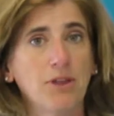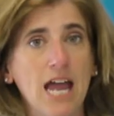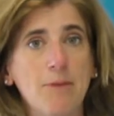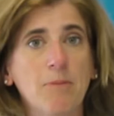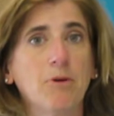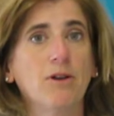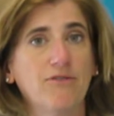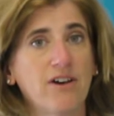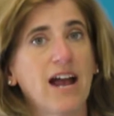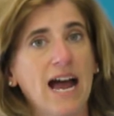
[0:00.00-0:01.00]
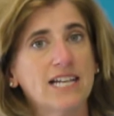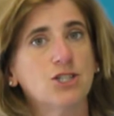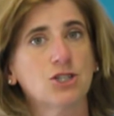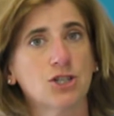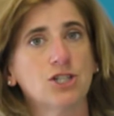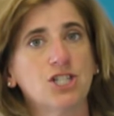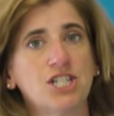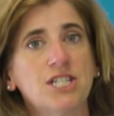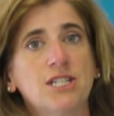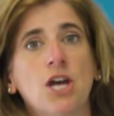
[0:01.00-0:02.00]
capable of very high
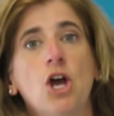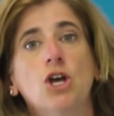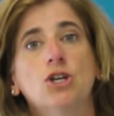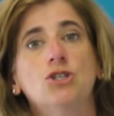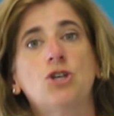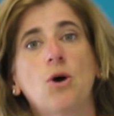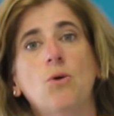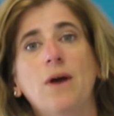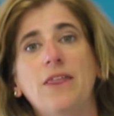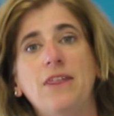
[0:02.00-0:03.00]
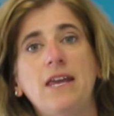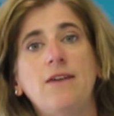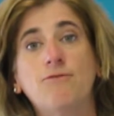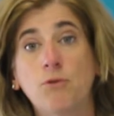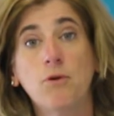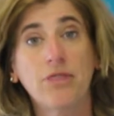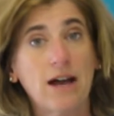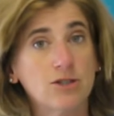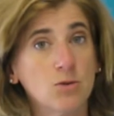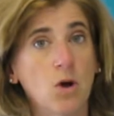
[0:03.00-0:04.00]
surges, so the four
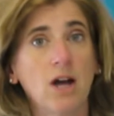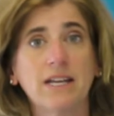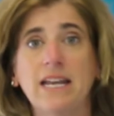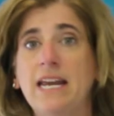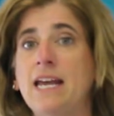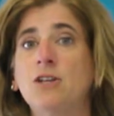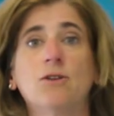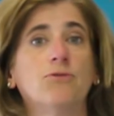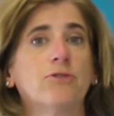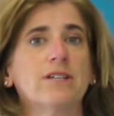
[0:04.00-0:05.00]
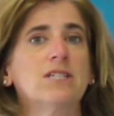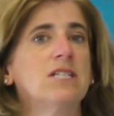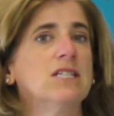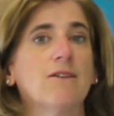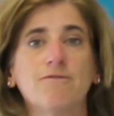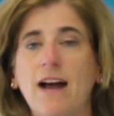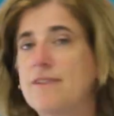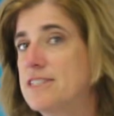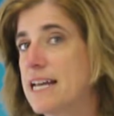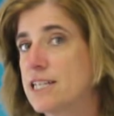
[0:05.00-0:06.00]
thousand watt can handle, for instance, a
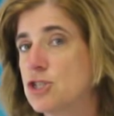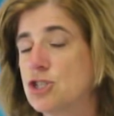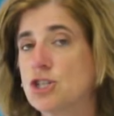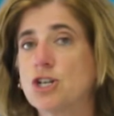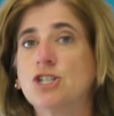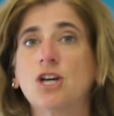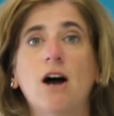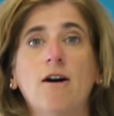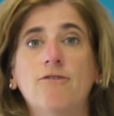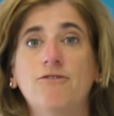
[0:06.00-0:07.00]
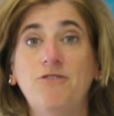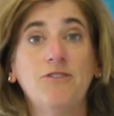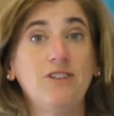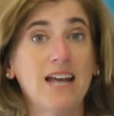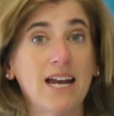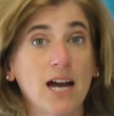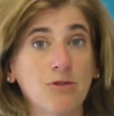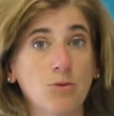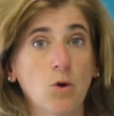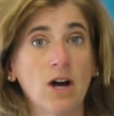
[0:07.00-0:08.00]
five second surge of fifty-eight
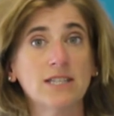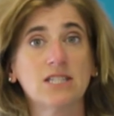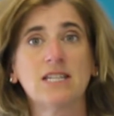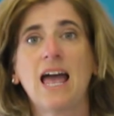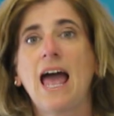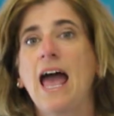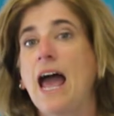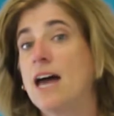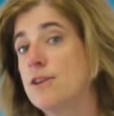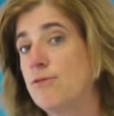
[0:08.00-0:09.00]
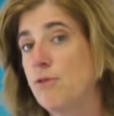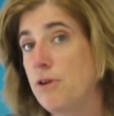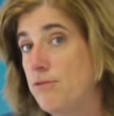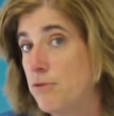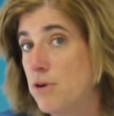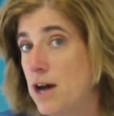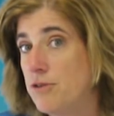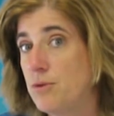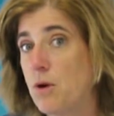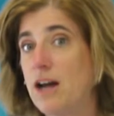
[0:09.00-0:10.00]
hundred watts, and the forty-four
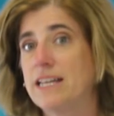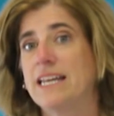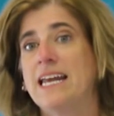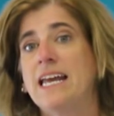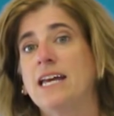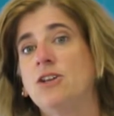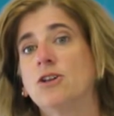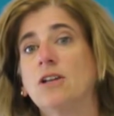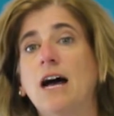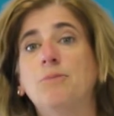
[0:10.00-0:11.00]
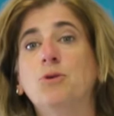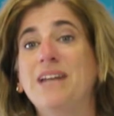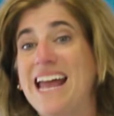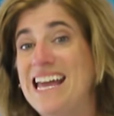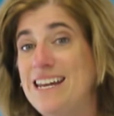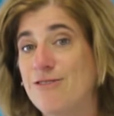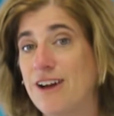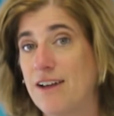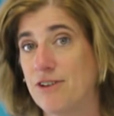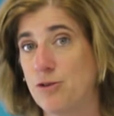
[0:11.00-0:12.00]
hundred watt can handle up to an
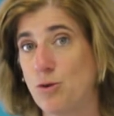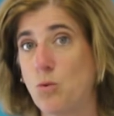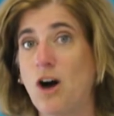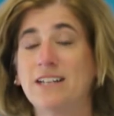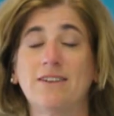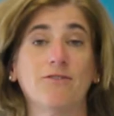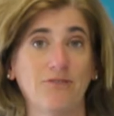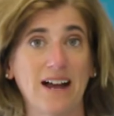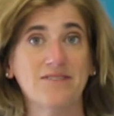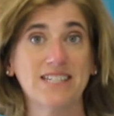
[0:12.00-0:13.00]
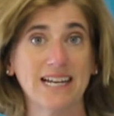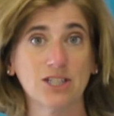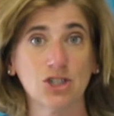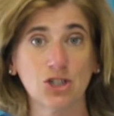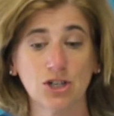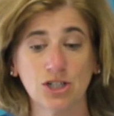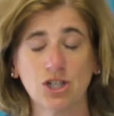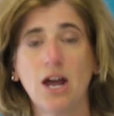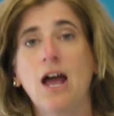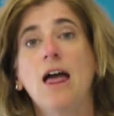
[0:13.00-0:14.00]
eighty-five hundred watt five second
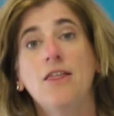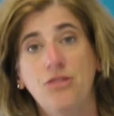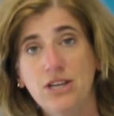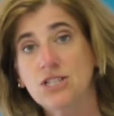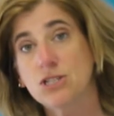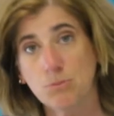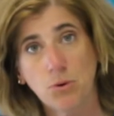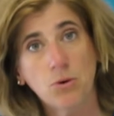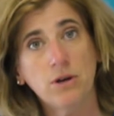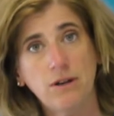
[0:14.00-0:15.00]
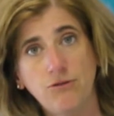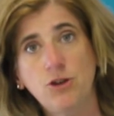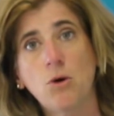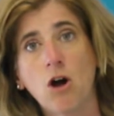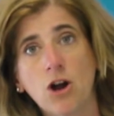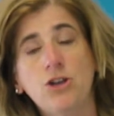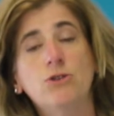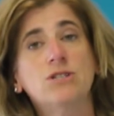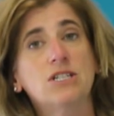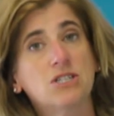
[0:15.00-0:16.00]
surge. This is important if you are
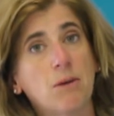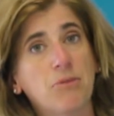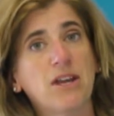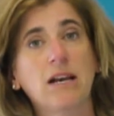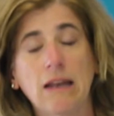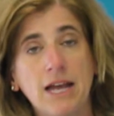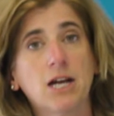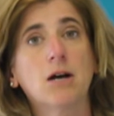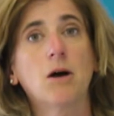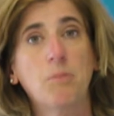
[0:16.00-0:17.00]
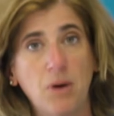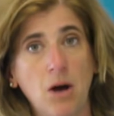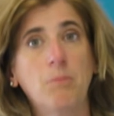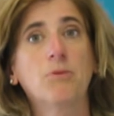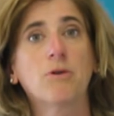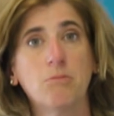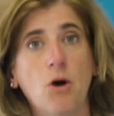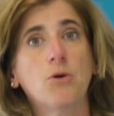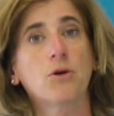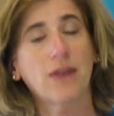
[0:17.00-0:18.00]
using something like a, a pump or
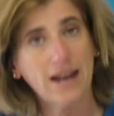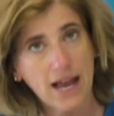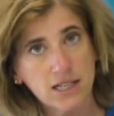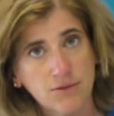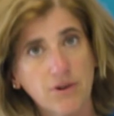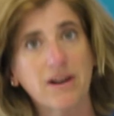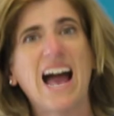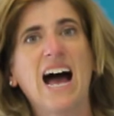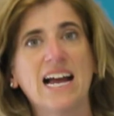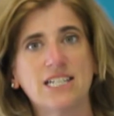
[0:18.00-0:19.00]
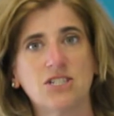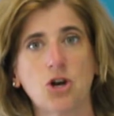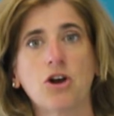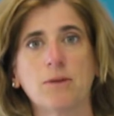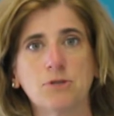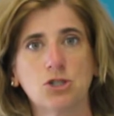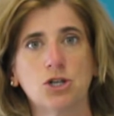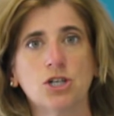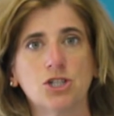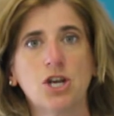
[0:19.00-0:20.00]
motor that has a very high startup
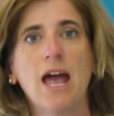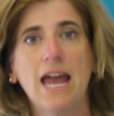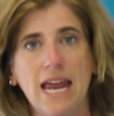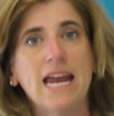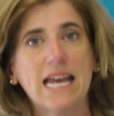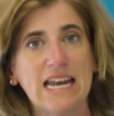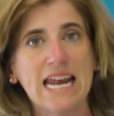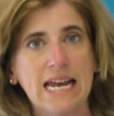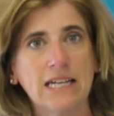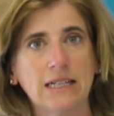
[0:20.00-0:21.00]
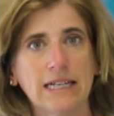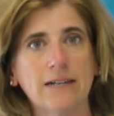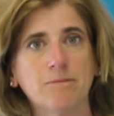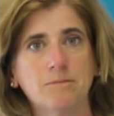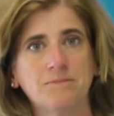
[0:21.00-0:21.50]
surge. It can handle it.